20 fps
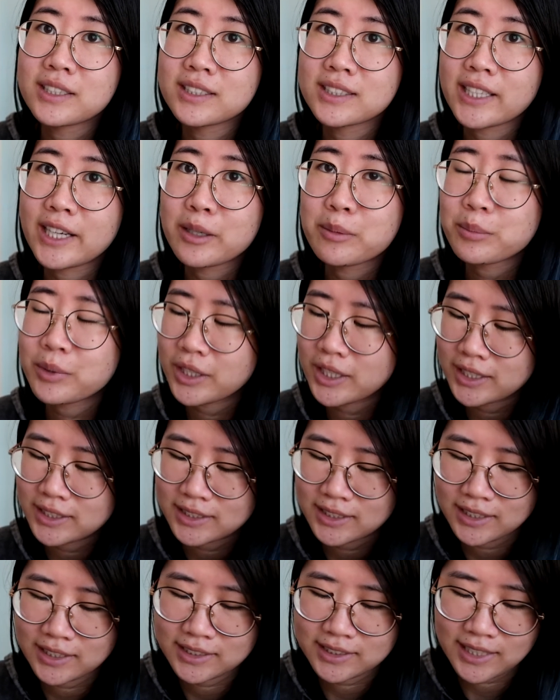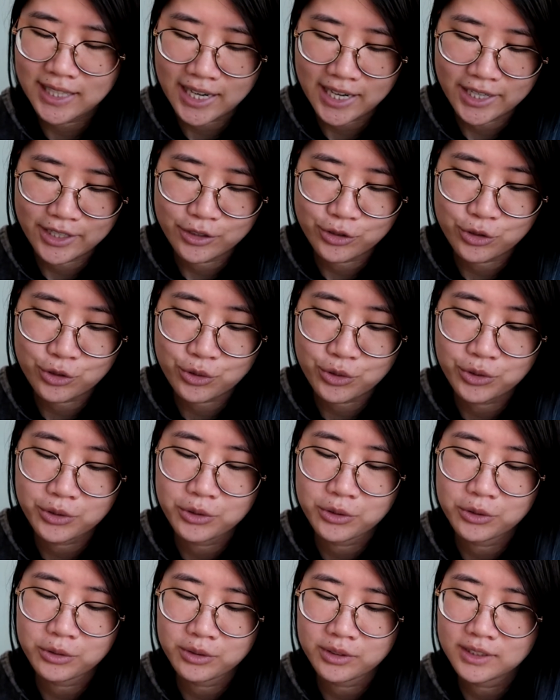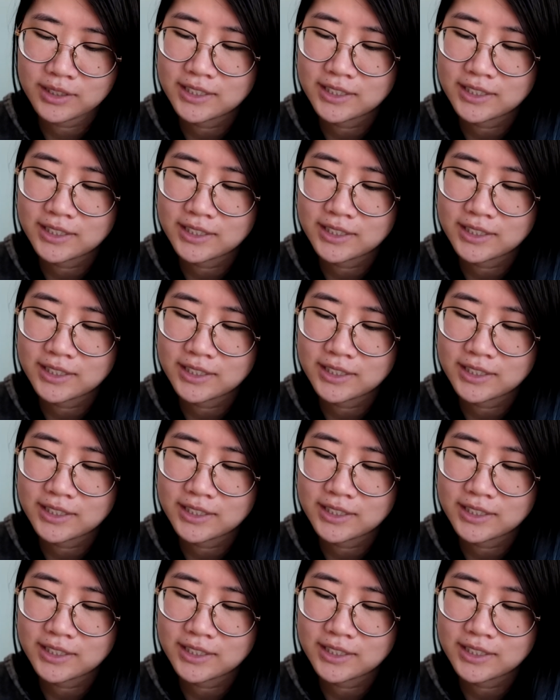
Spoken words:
design process. I drew